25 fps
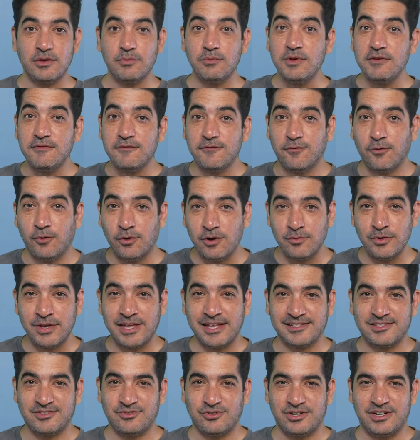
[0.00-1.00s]
Before we get
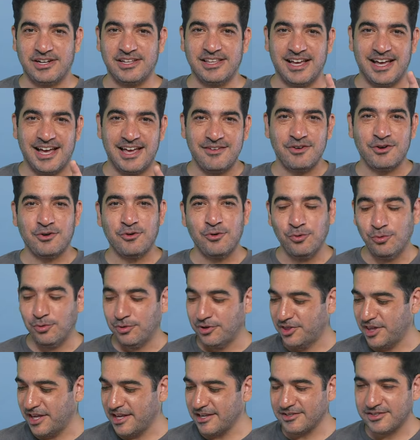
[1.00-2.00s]
started, I have a cool
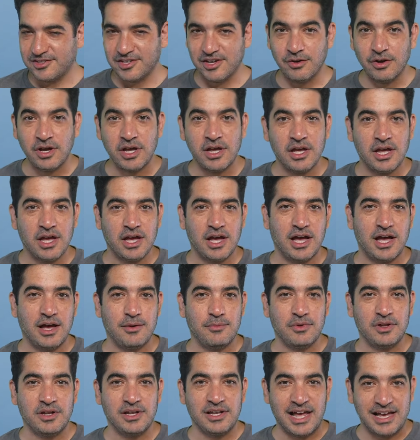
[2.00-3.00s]
thing. So
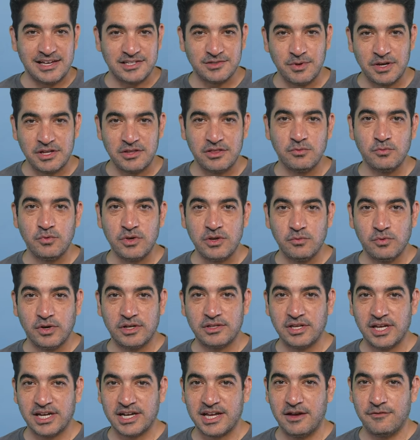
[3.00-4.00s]
last month we went
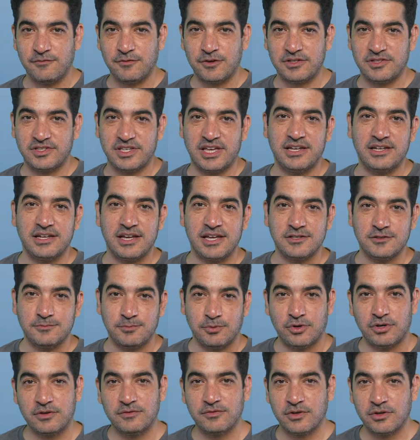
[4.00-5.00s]
to a conference, and as
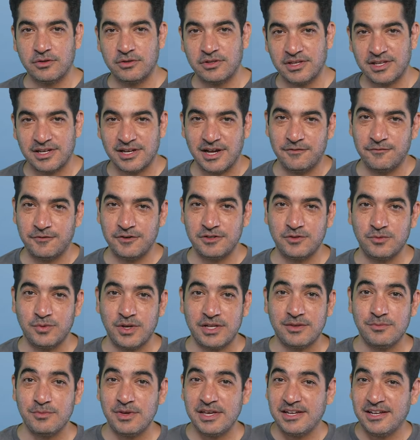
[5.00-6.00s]
part of going to the conference, we had
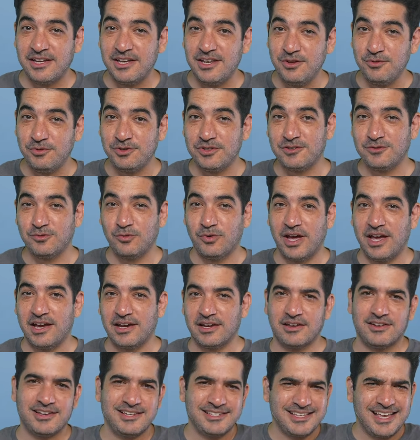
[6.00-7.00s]
to make new swag
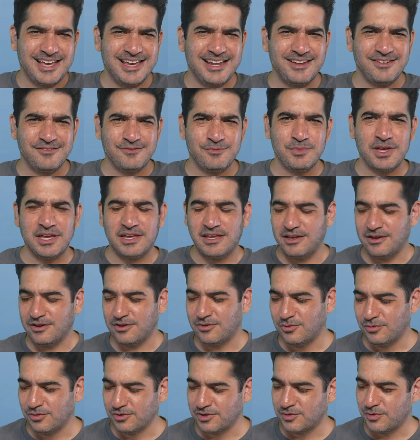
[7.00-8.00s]
because I love making
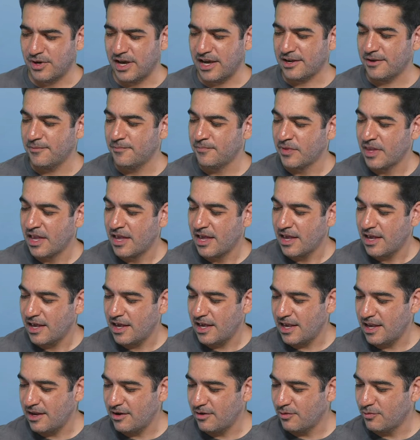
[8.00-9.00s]
cool swag.
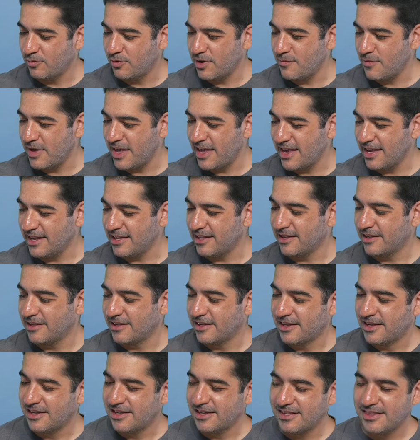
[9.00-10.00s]
And we made
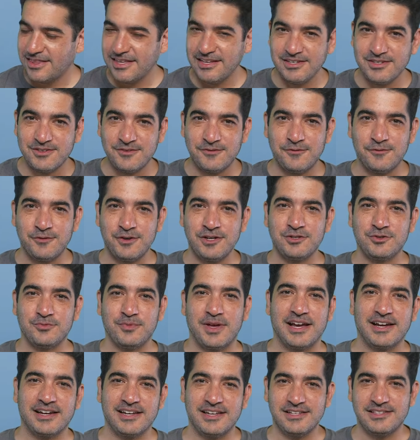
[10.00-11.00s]
these fridge
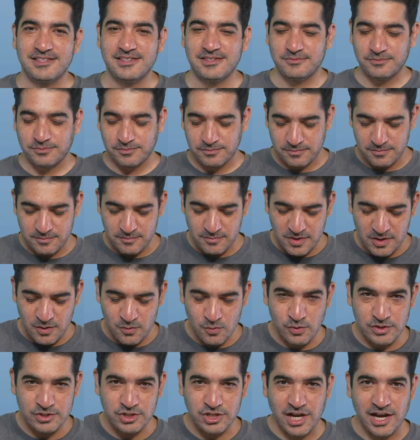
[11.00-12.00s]
magnets,
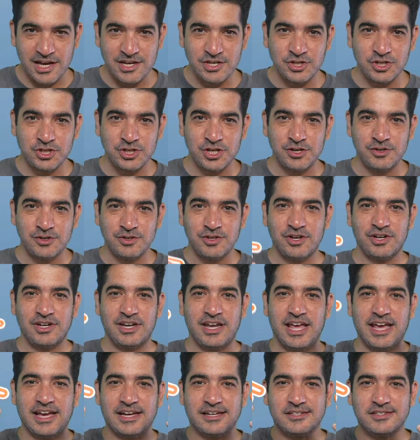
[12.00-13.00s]
which I showed on
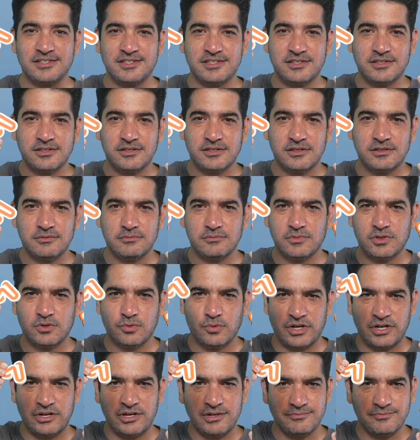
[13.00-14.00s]
X,
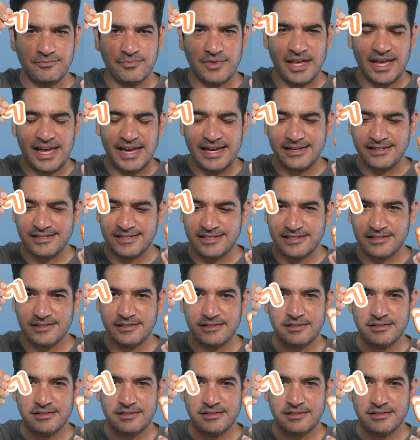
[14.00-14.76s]
Twitter, X.